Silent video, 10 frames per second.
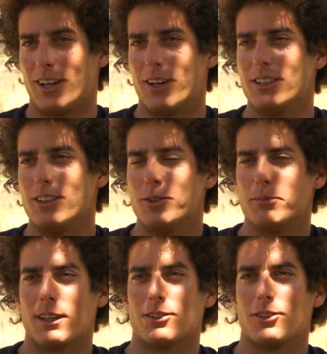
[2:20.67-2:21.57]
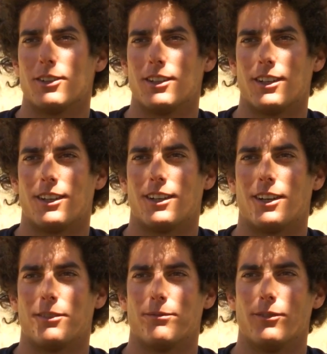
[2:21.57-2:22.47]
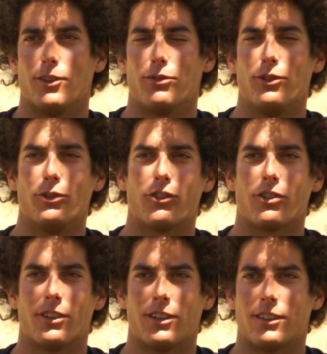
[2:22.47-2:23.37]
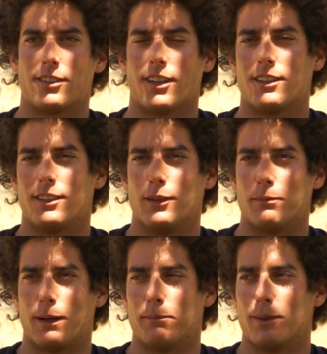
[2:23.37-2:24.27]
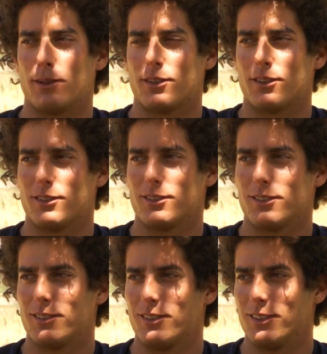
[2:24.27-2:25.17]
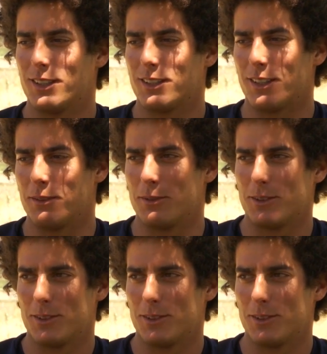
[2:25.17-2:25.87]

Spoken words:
how did you meet all the future SAT team members that time?